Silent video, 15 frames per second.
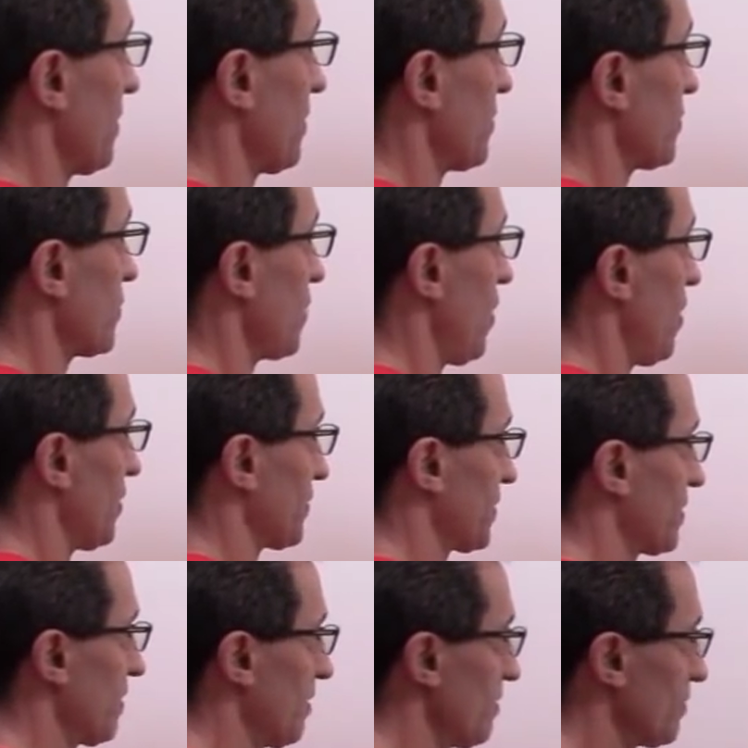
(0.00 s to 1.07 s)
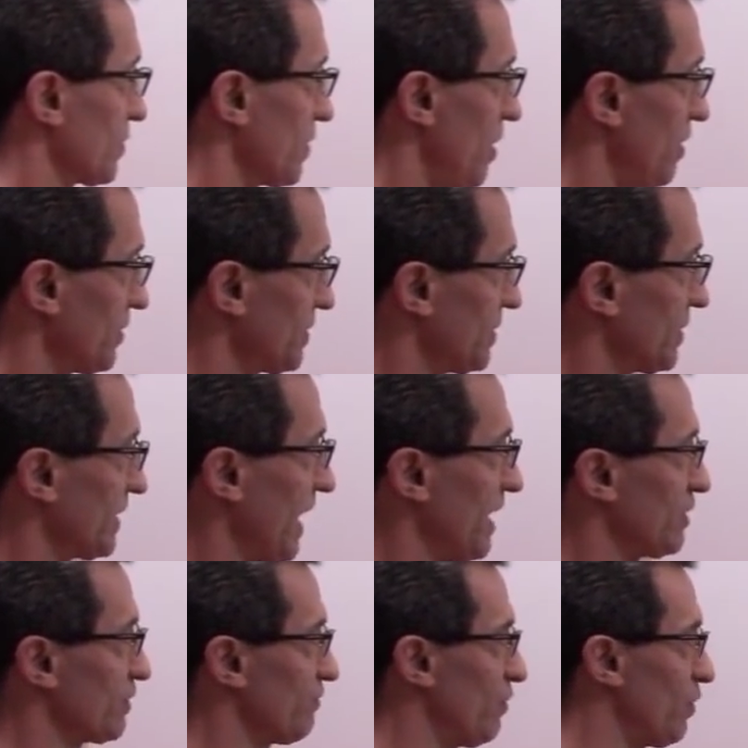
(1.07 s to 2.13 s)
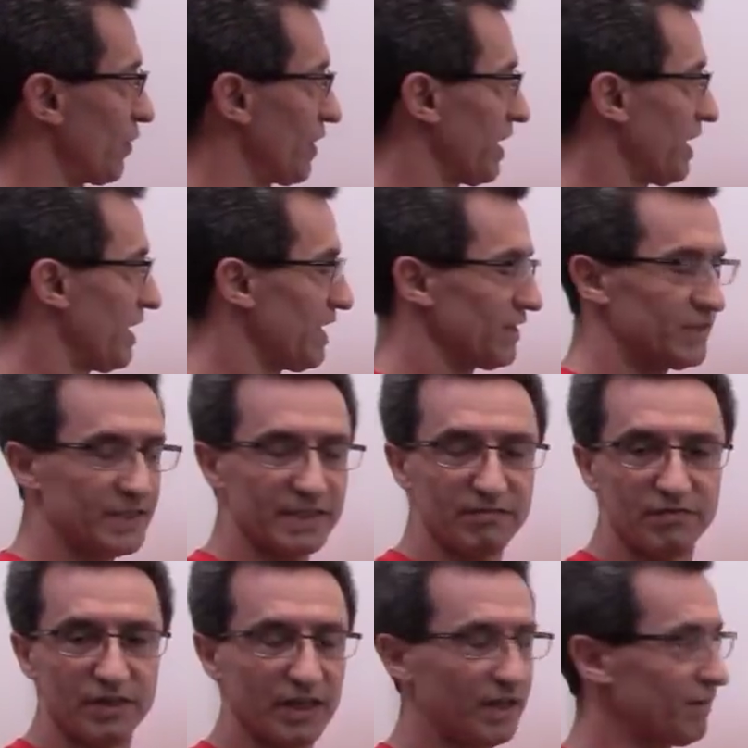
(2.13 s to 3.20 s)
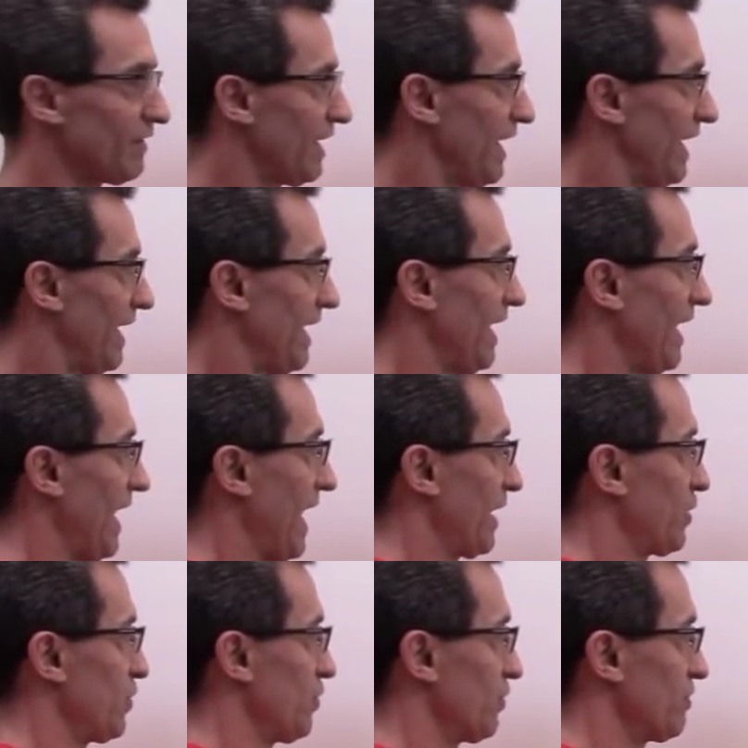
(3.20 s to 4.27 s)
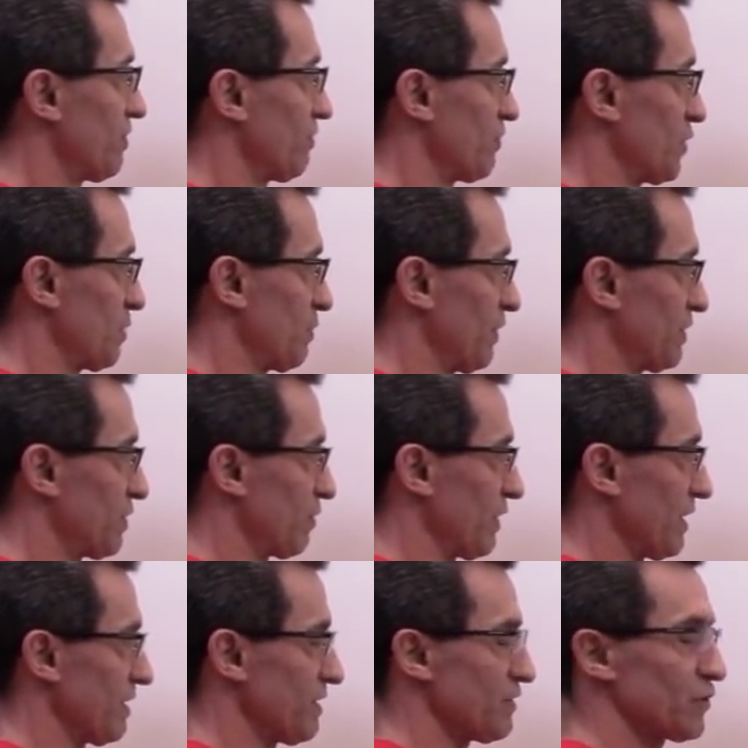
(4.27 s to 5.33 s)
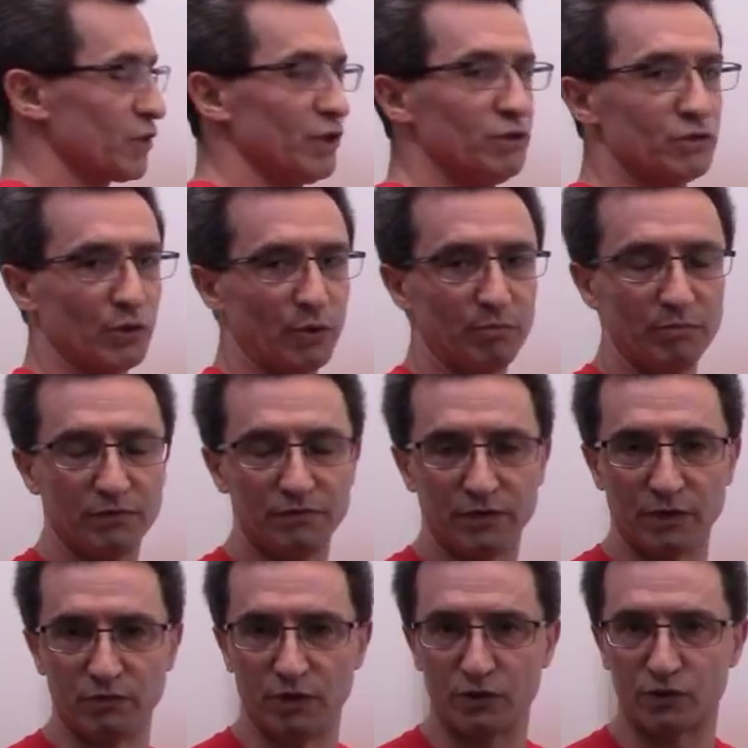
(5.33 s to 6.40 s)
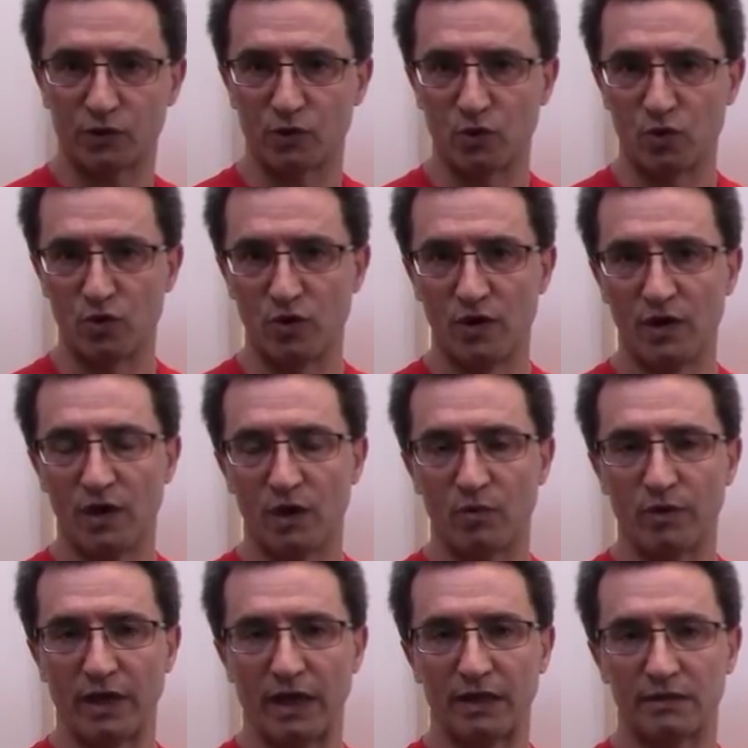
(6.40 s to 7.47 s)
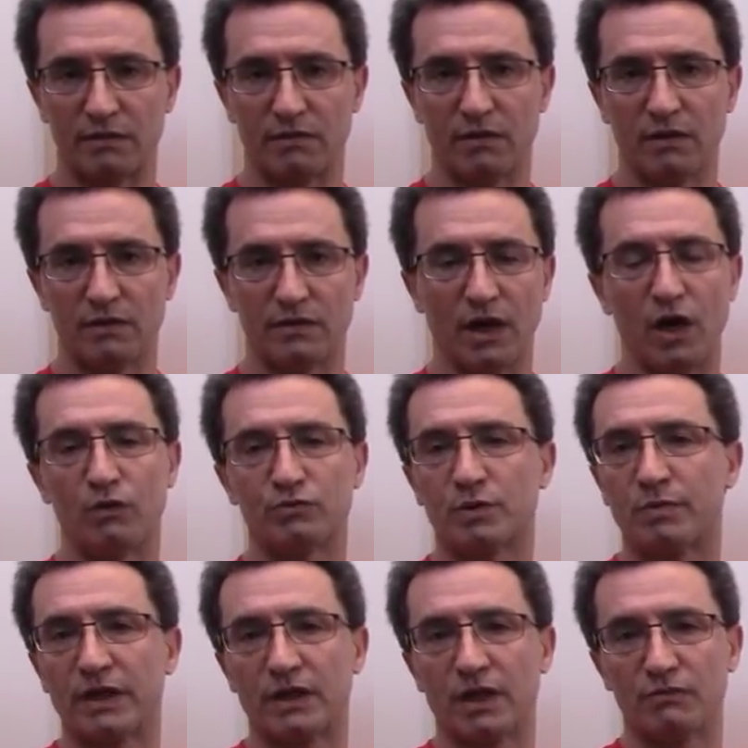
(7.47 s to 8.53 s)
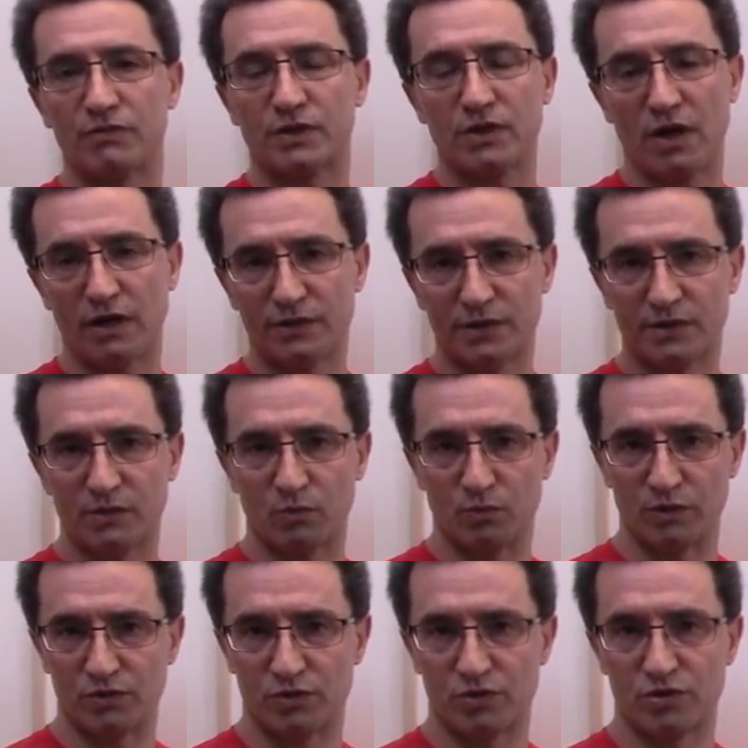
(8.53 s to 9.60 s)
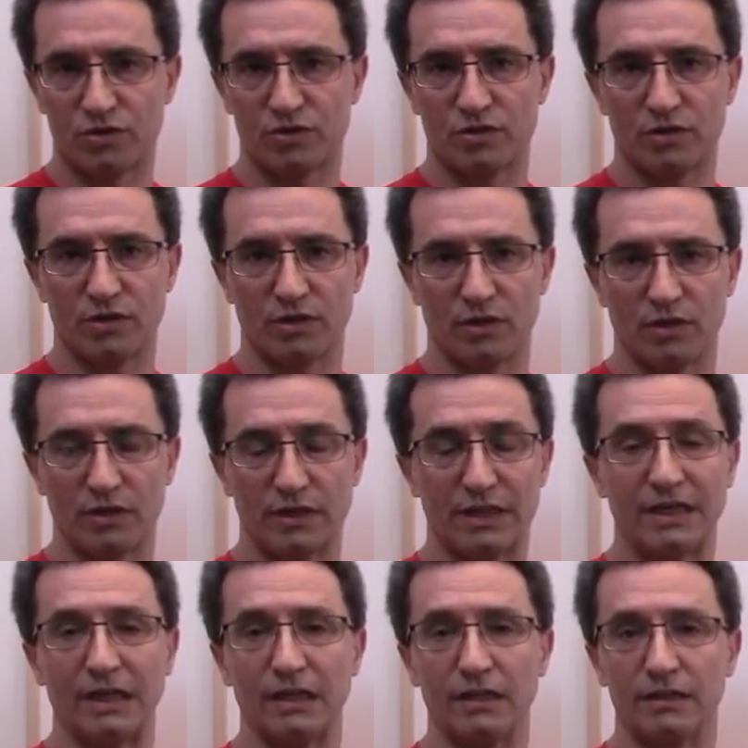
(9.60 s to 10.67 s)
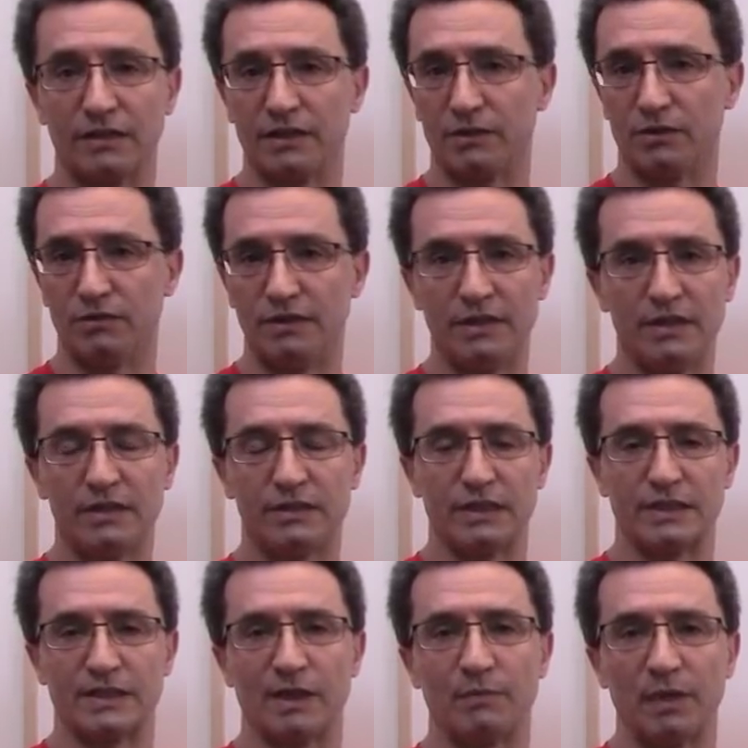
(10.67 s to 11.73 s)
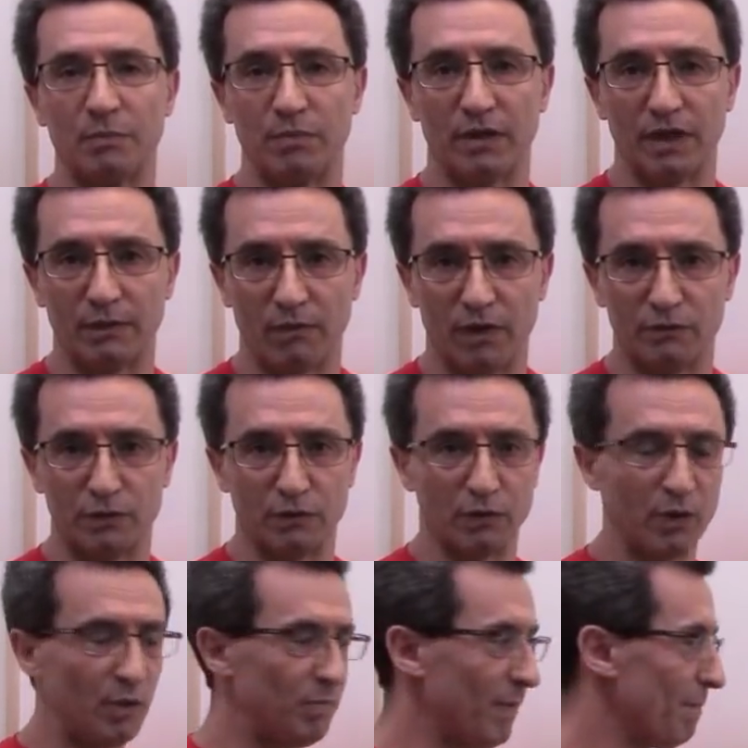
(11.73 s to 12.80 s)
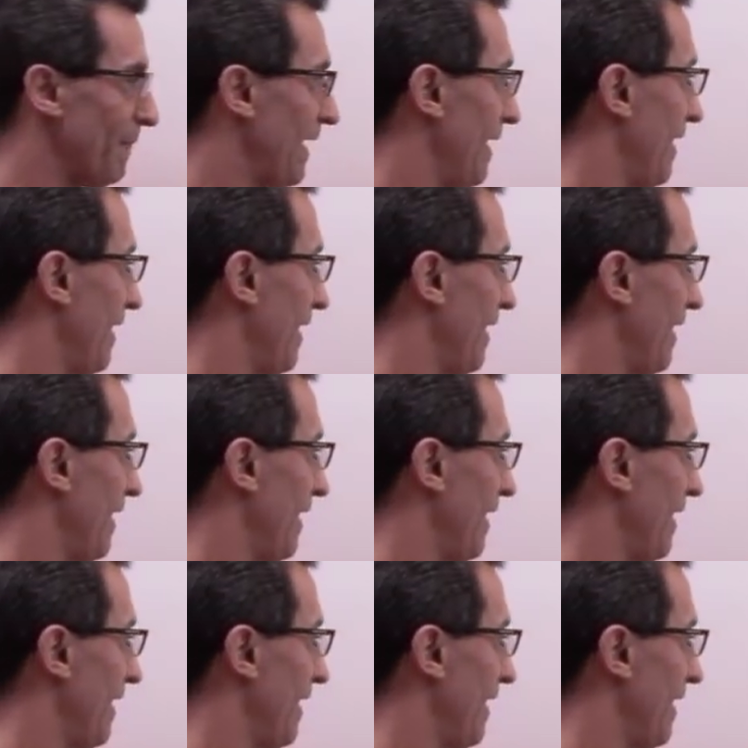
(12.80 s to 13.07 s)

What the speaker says: SARS stands for Severe Acute Respiratory Syndrome. A few years ago, we had the outbreak of SARS, which killed, tens of people around the globe.